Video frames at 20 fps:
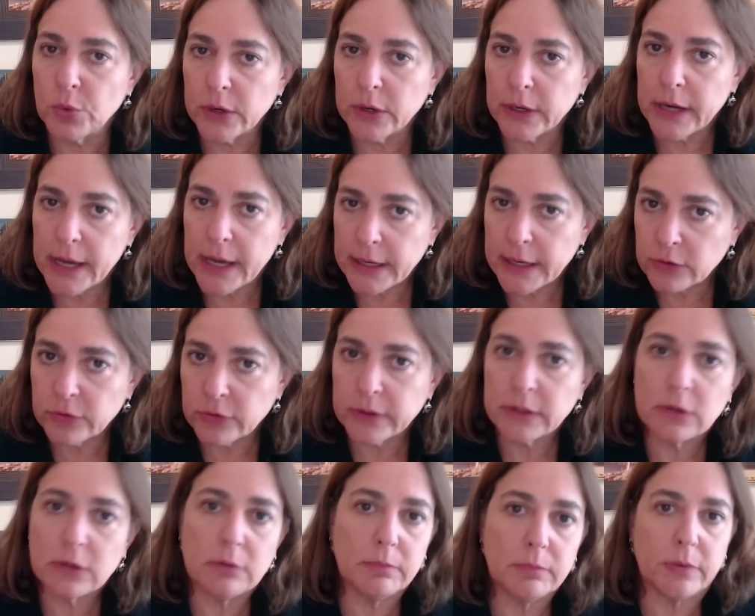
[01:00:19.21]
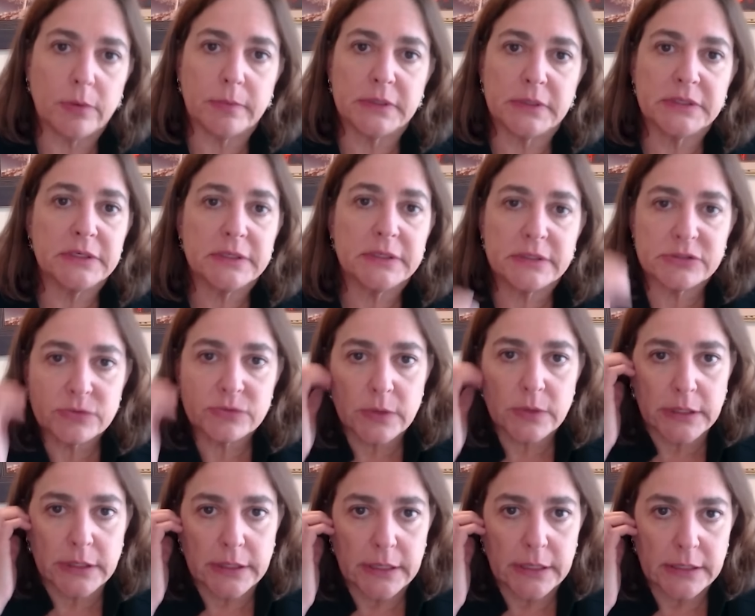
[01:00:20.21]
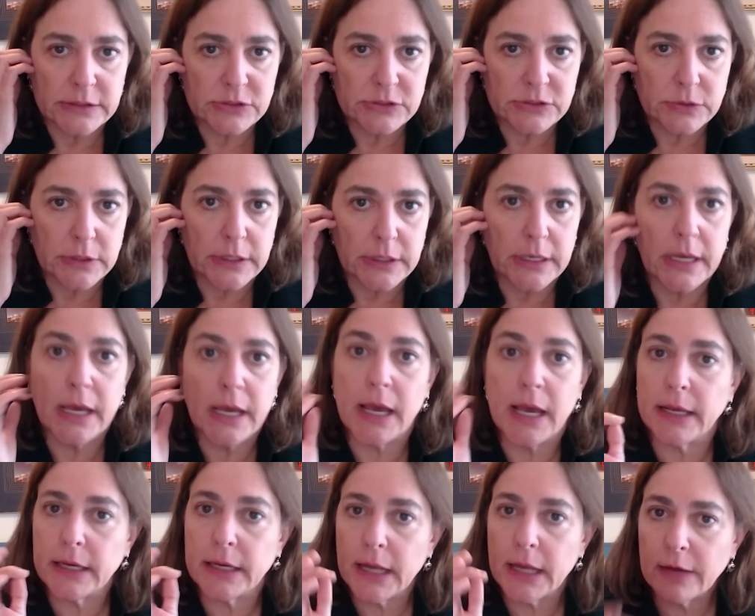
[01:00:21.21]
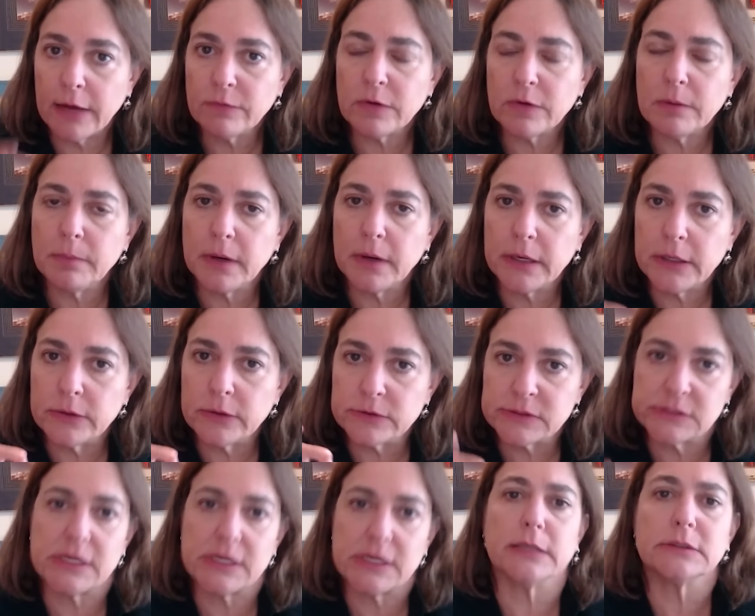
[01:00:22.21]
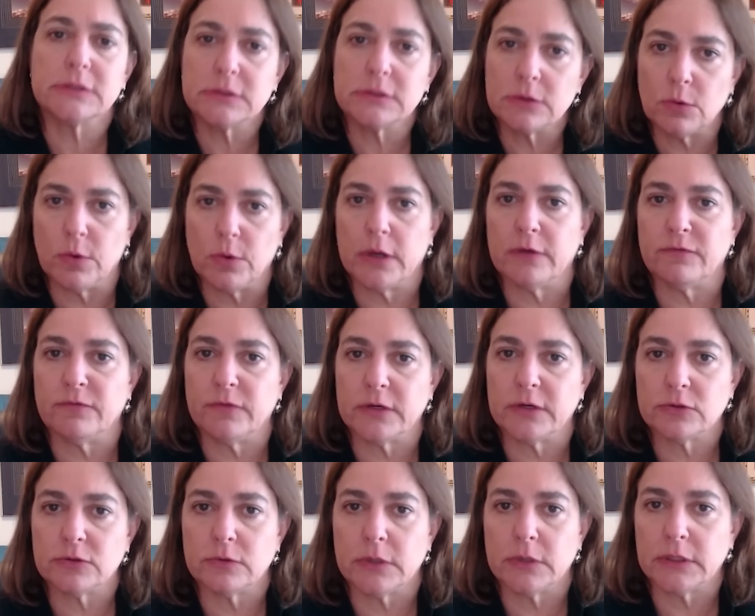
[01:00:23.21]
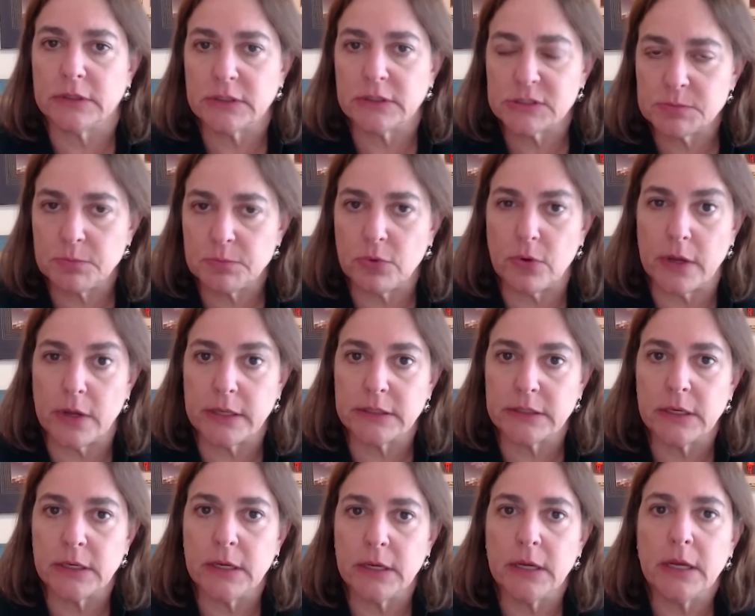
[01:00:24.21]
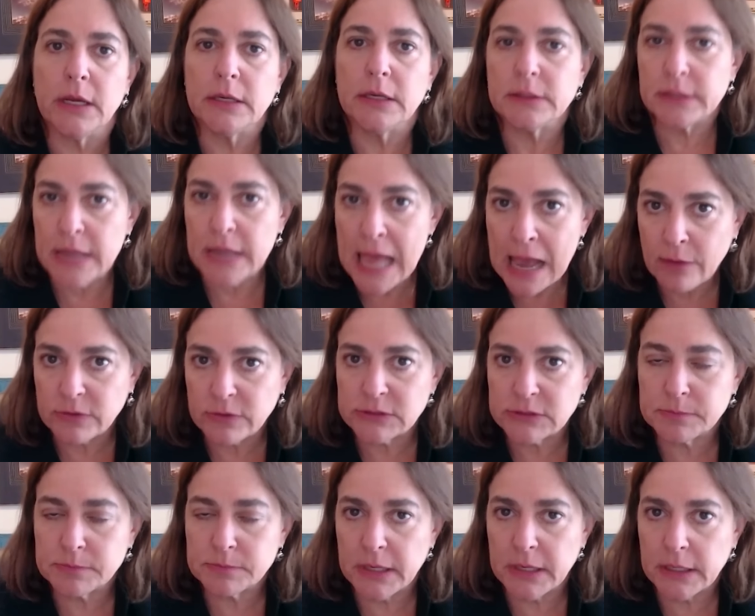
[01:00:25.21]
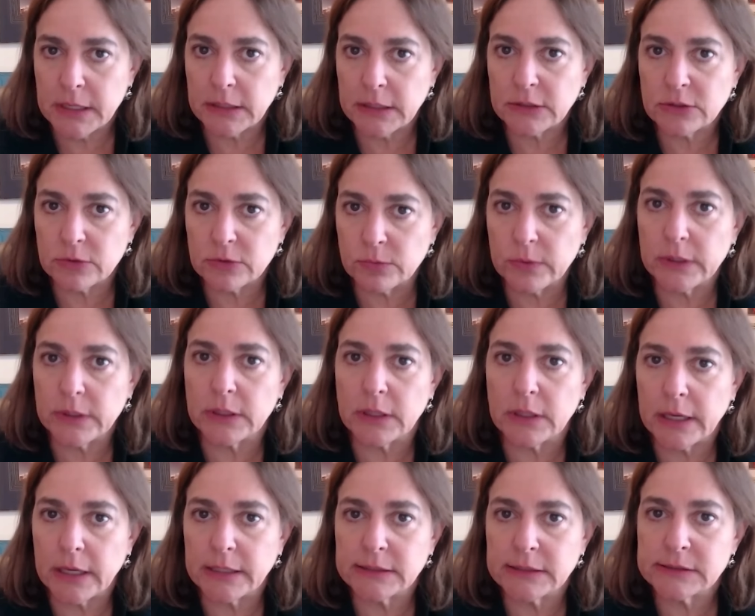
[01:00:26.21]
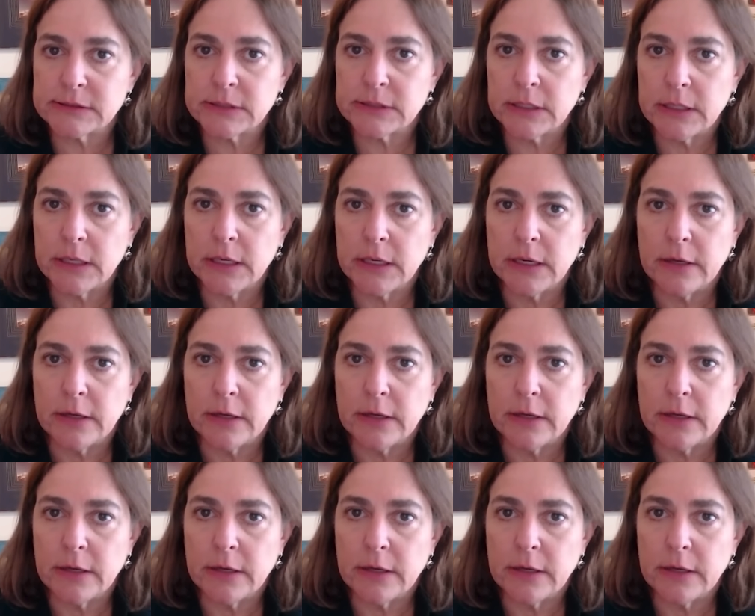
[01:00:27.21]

We're at a critical moment in Israeli history, and everybody who stands in the way of victory at this point now is beginning to realize